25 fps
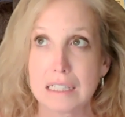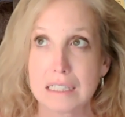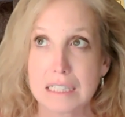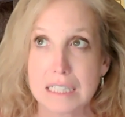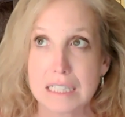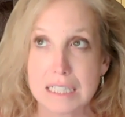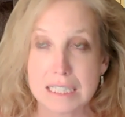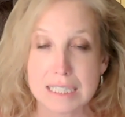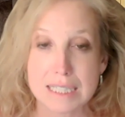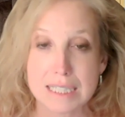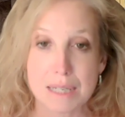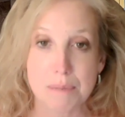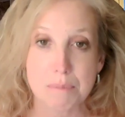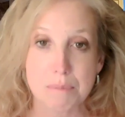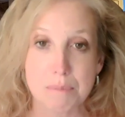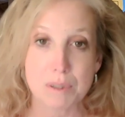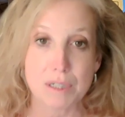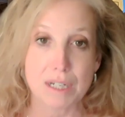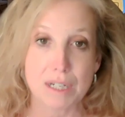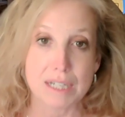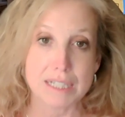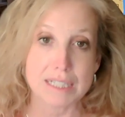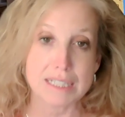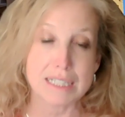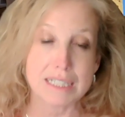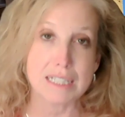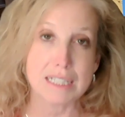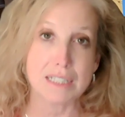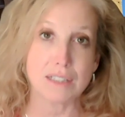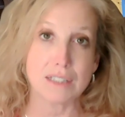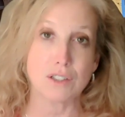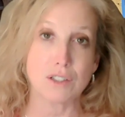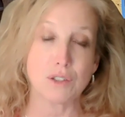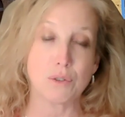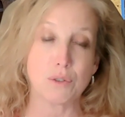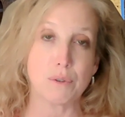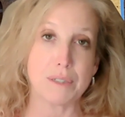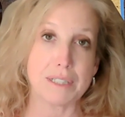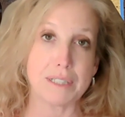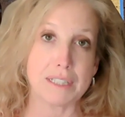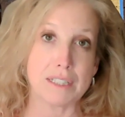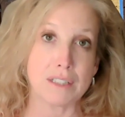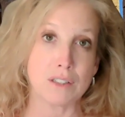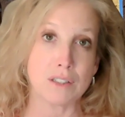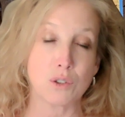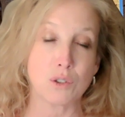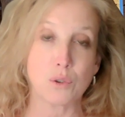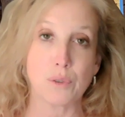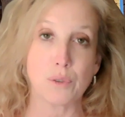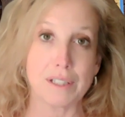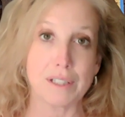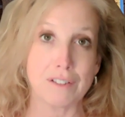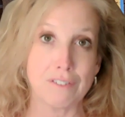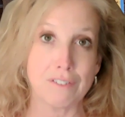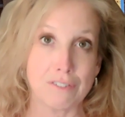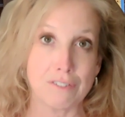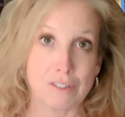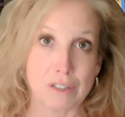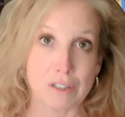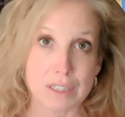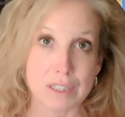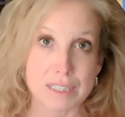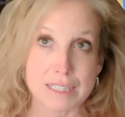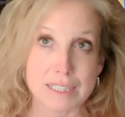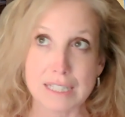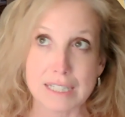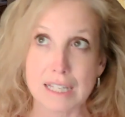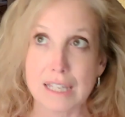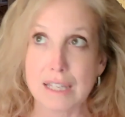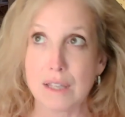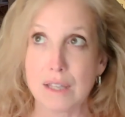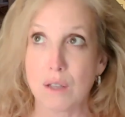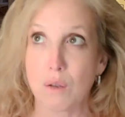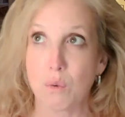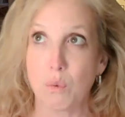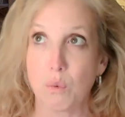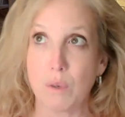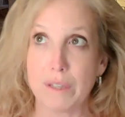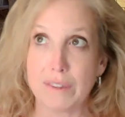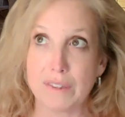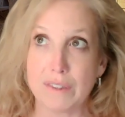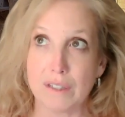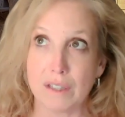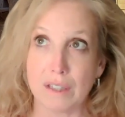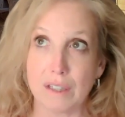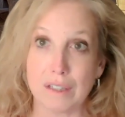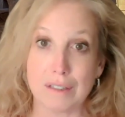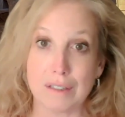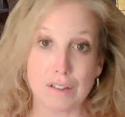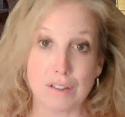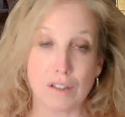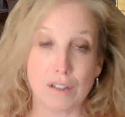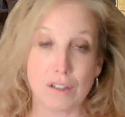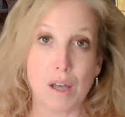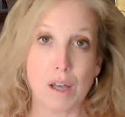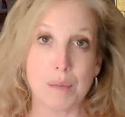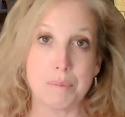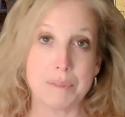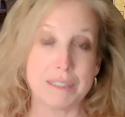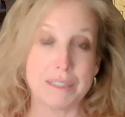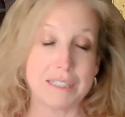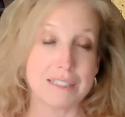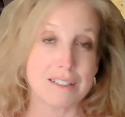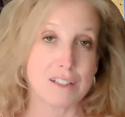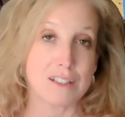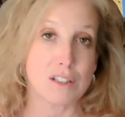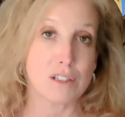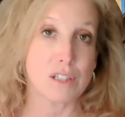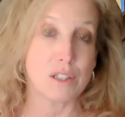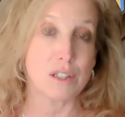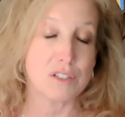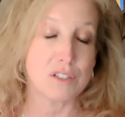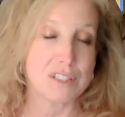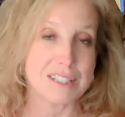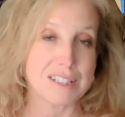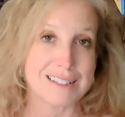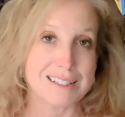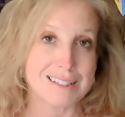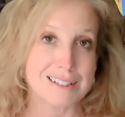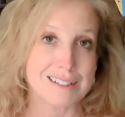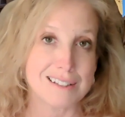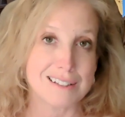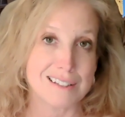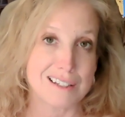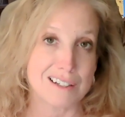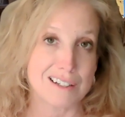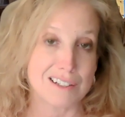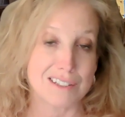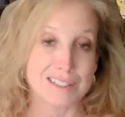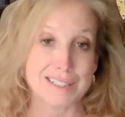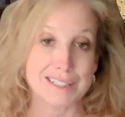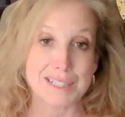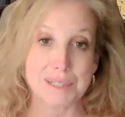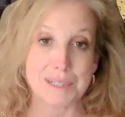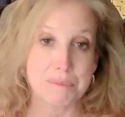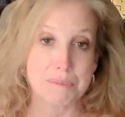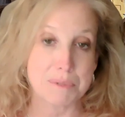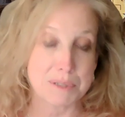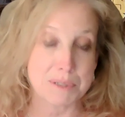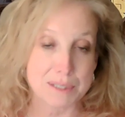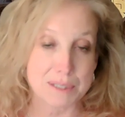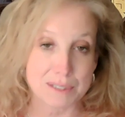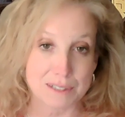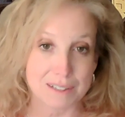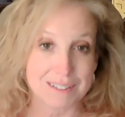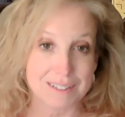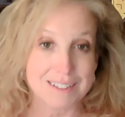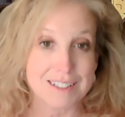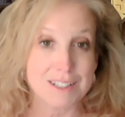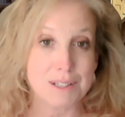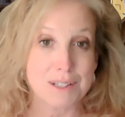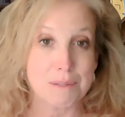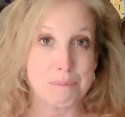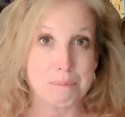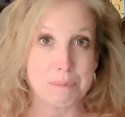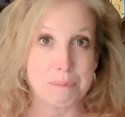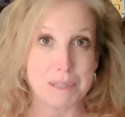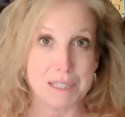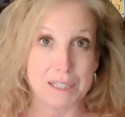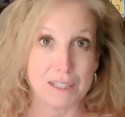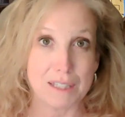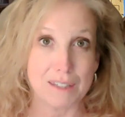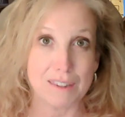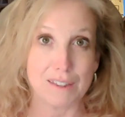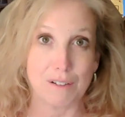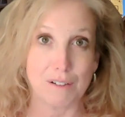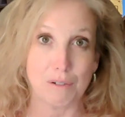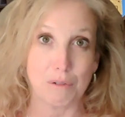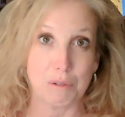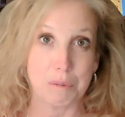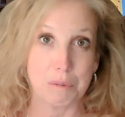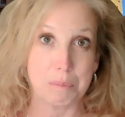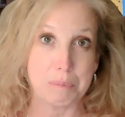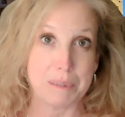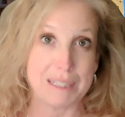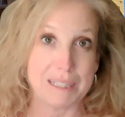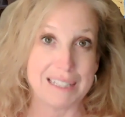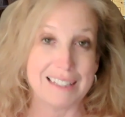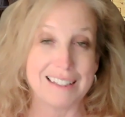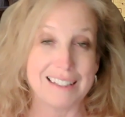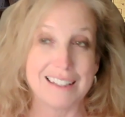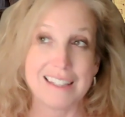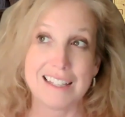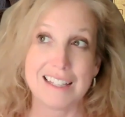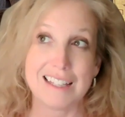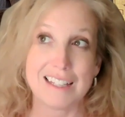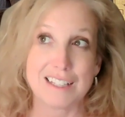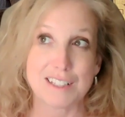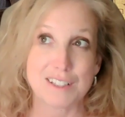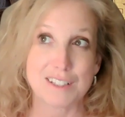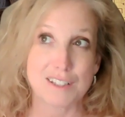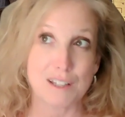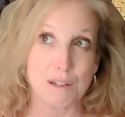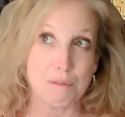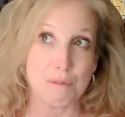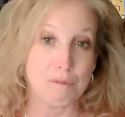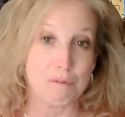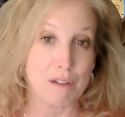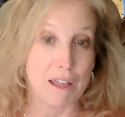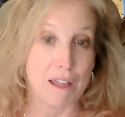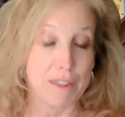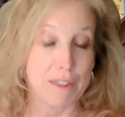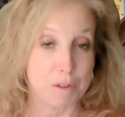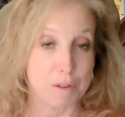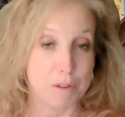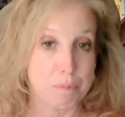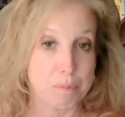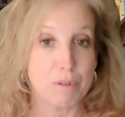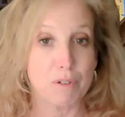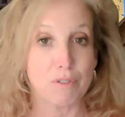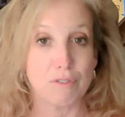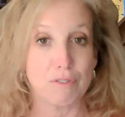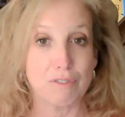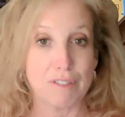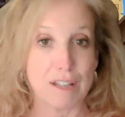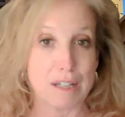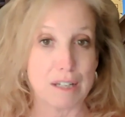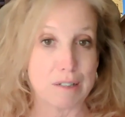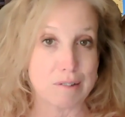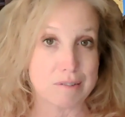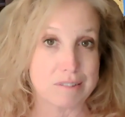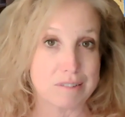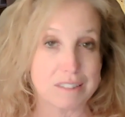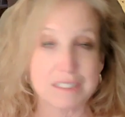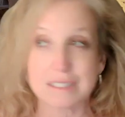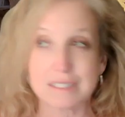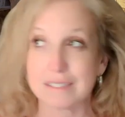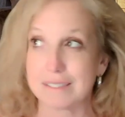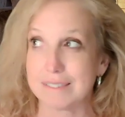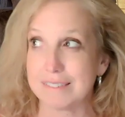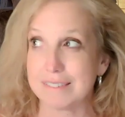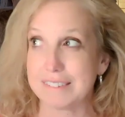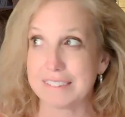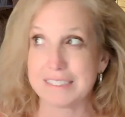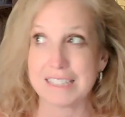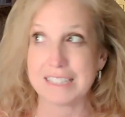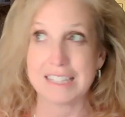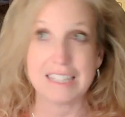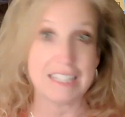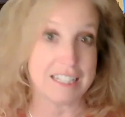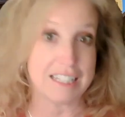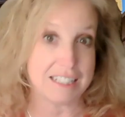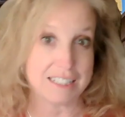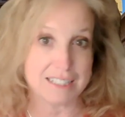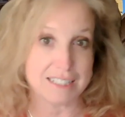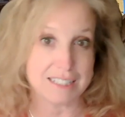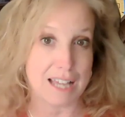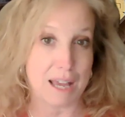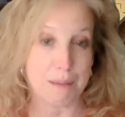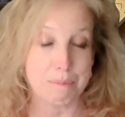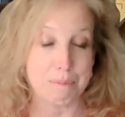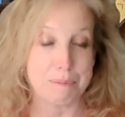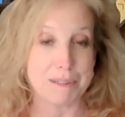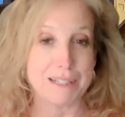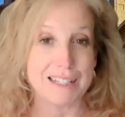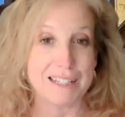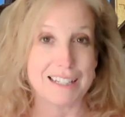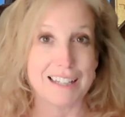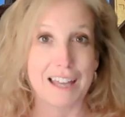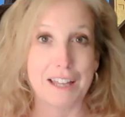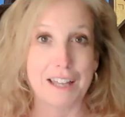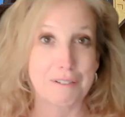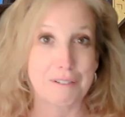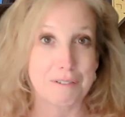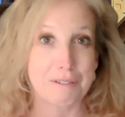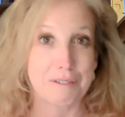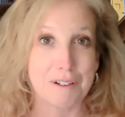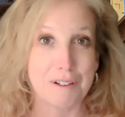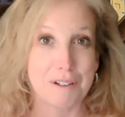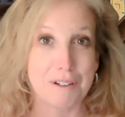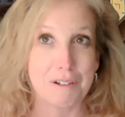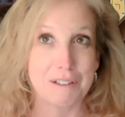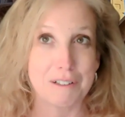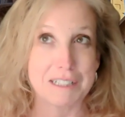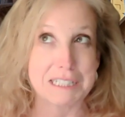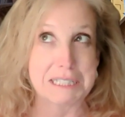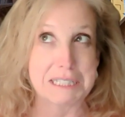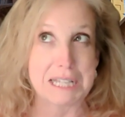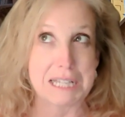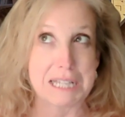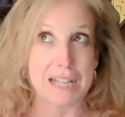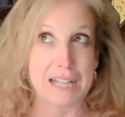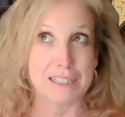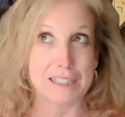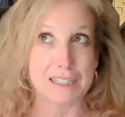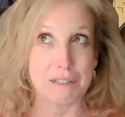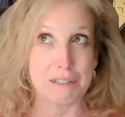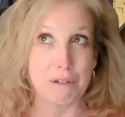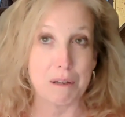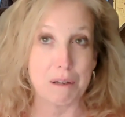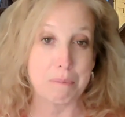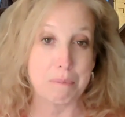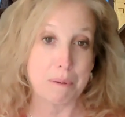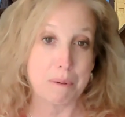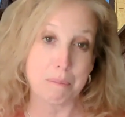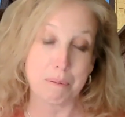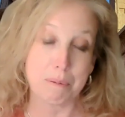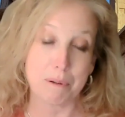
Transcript: December 19th, 20th, 21st, when the comet is closest there seems to be, there will be some rather profound things happening. I don't know exactly what, but